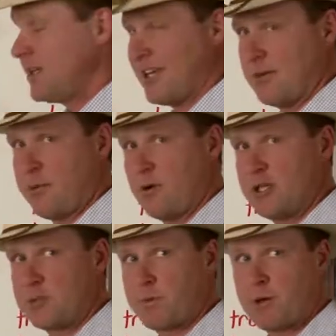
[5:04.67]
10
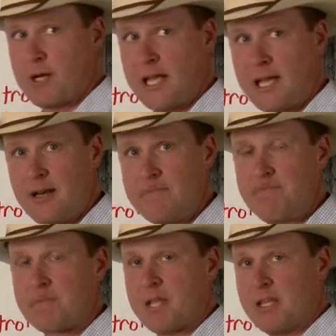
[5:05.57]
points per head,
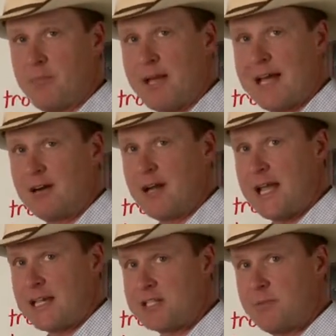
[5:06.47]
and the pattern
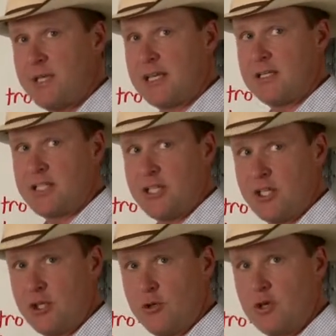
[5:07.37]
has to be
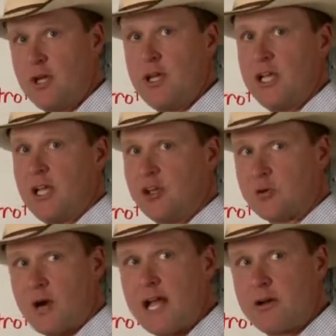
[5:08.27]
continued in the
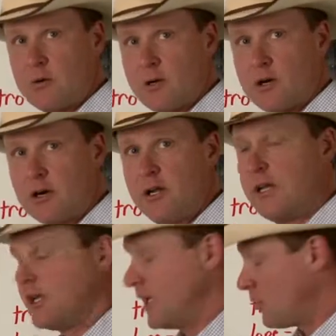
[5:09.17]
right order
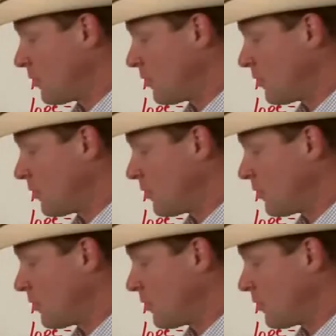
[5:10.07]
in